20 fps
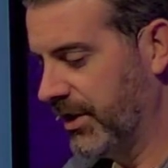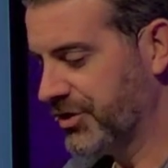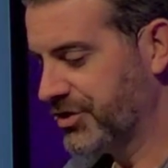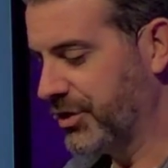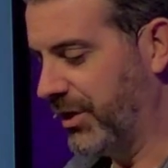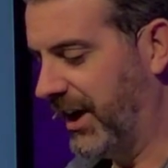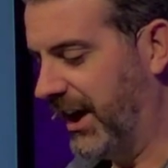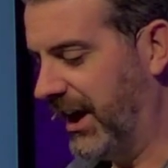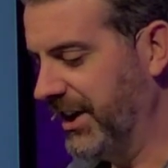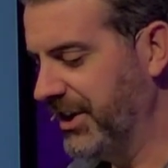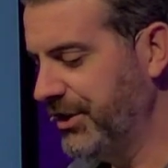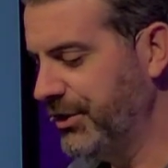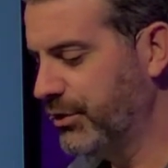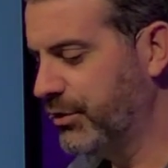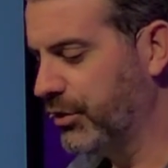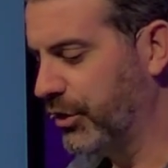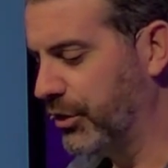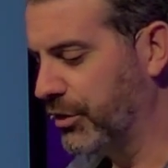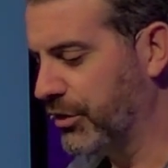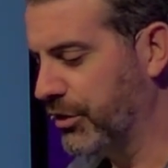So, how do you
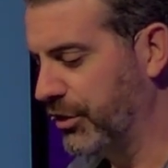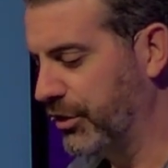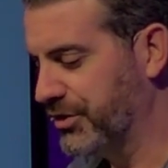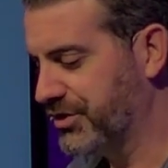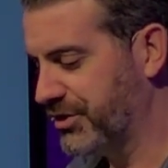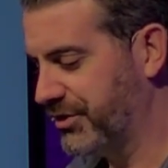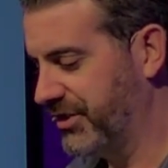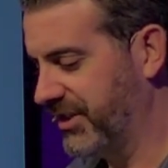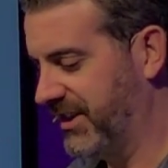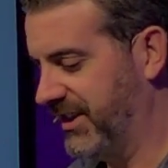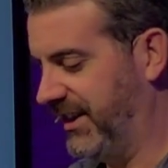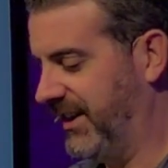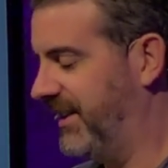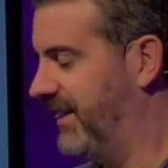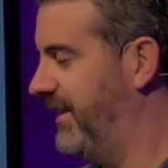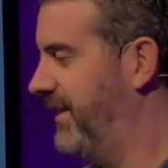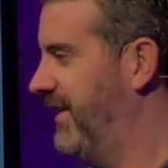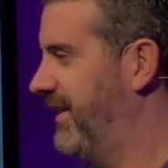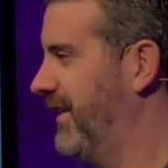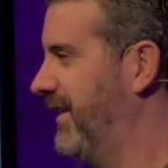grow closer to
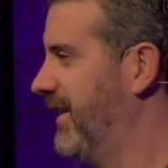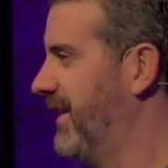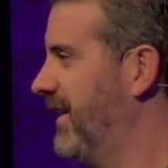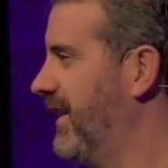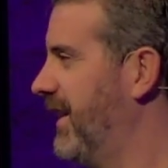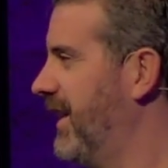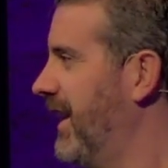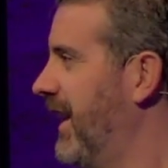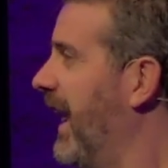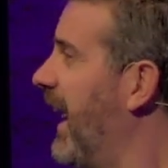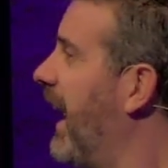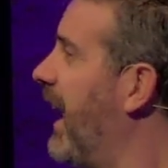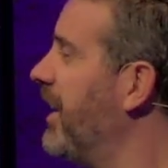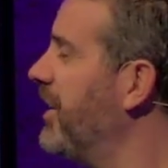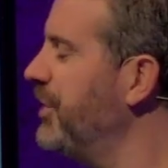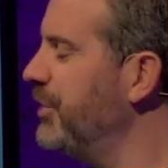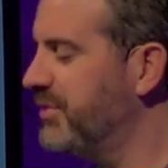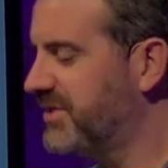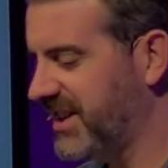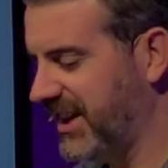God? How
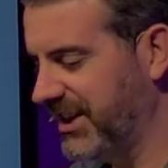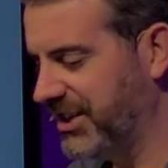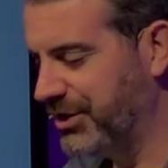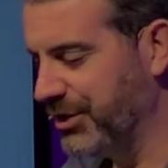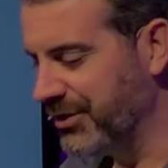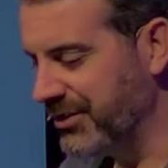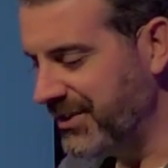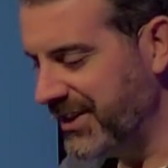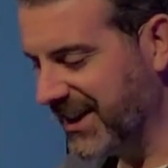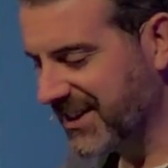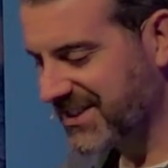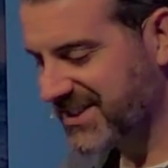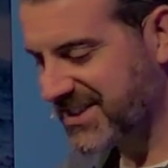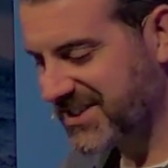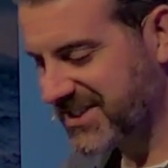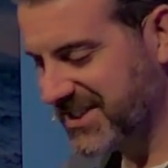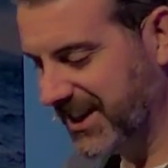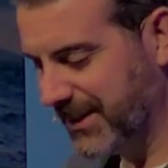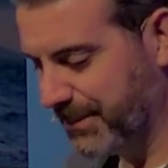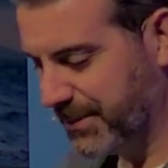do you take your next
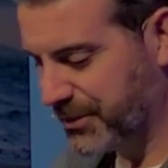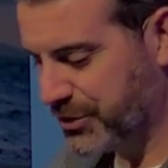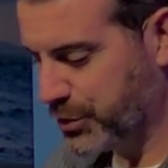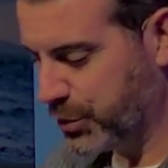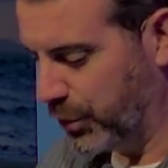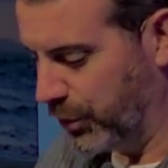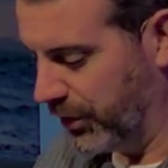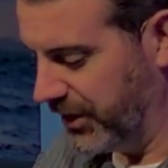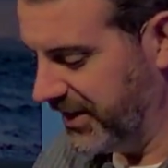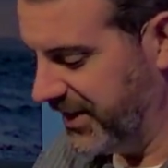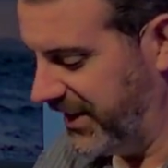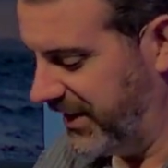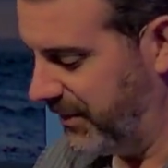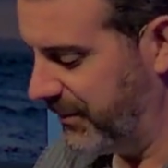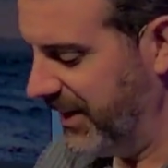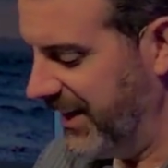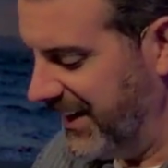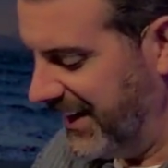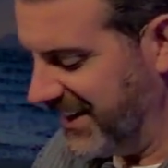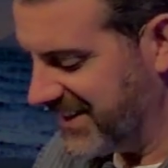step toward
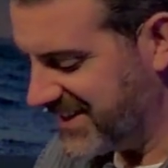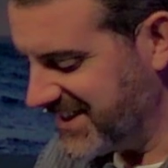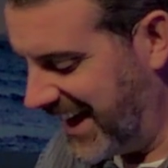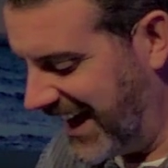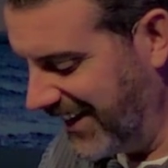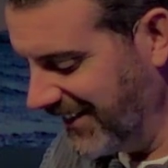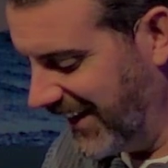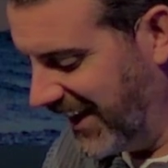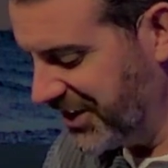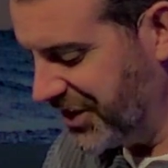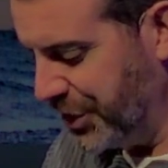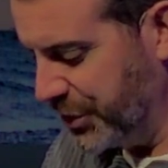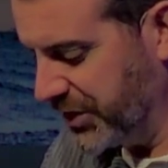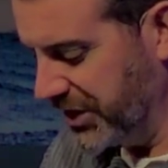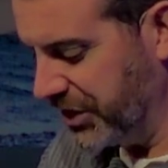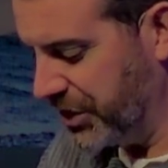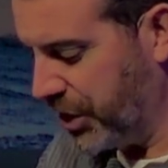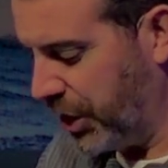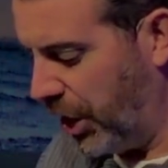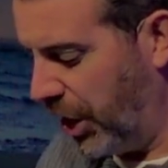Him? It's not like you
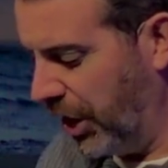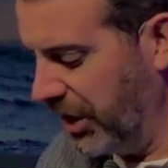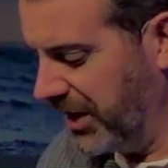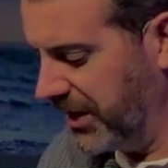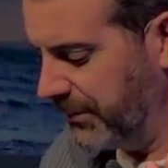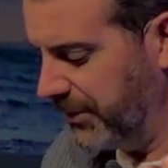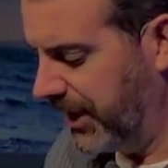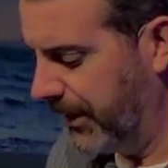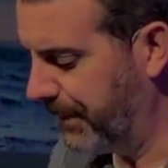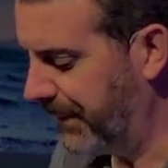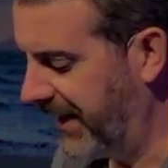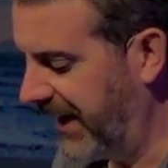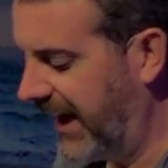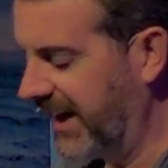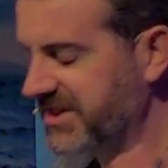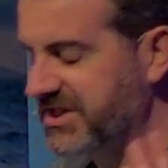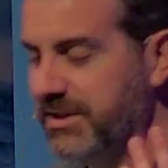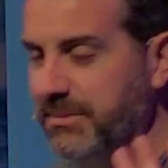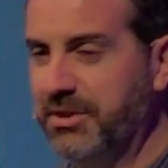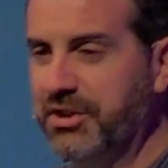can call Him up and
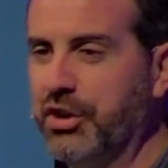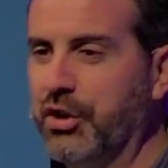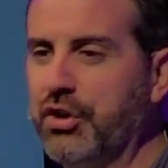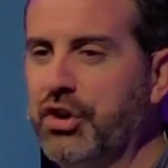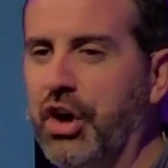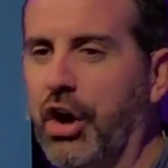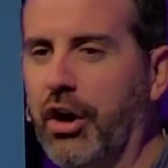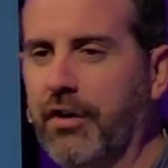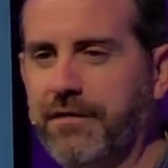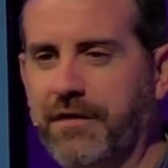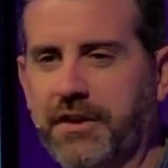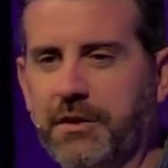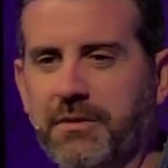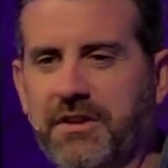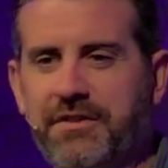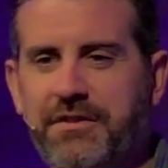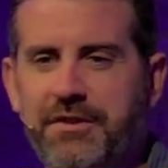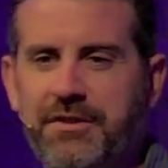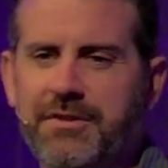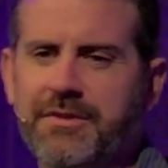ask Him to go golfing
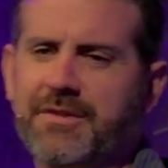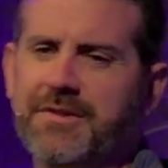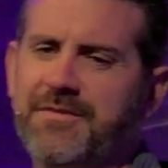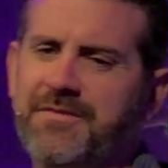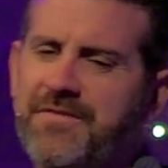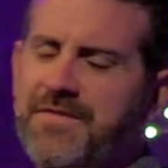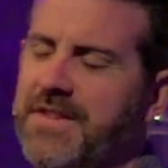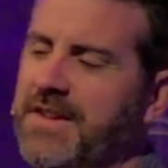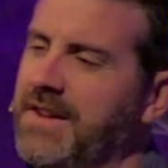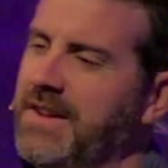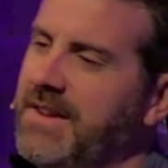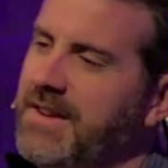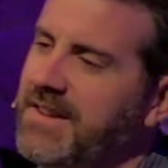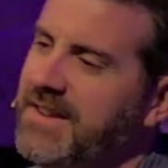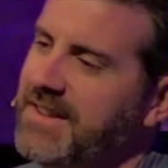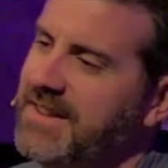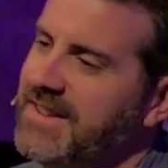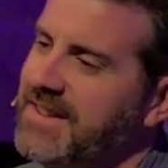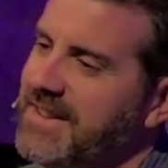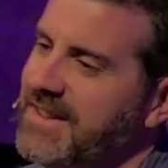with you,
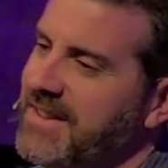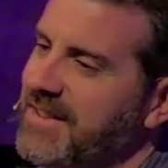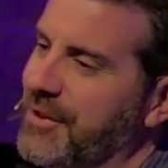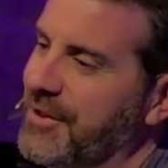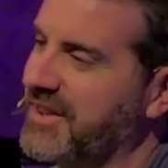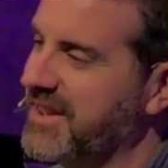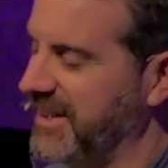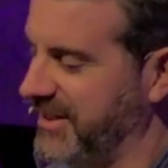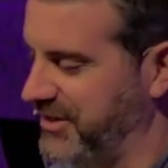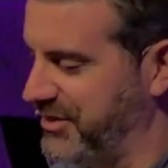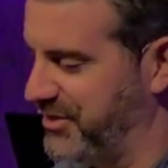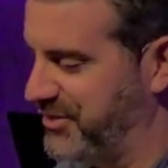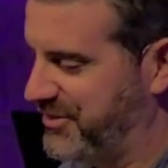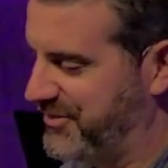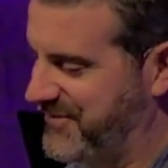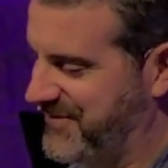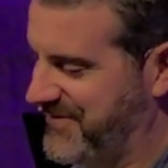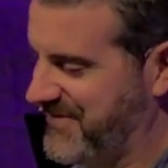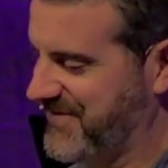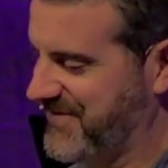or can you?